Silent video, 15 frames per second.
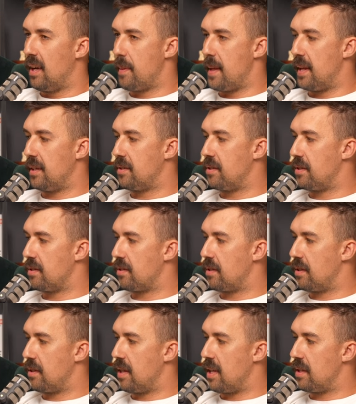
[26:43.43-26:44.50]
And then it's just
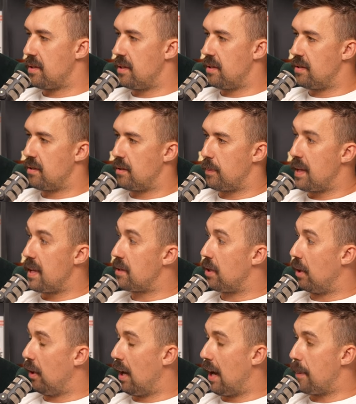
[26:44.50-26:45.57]
their system, their
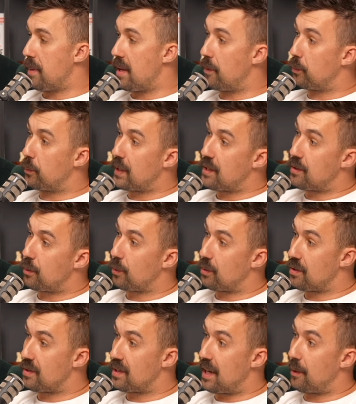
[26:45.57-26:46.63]
time, their
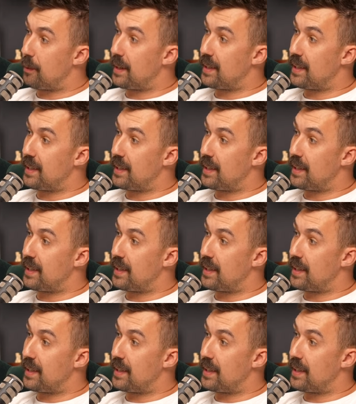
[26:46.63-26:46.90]
resources they already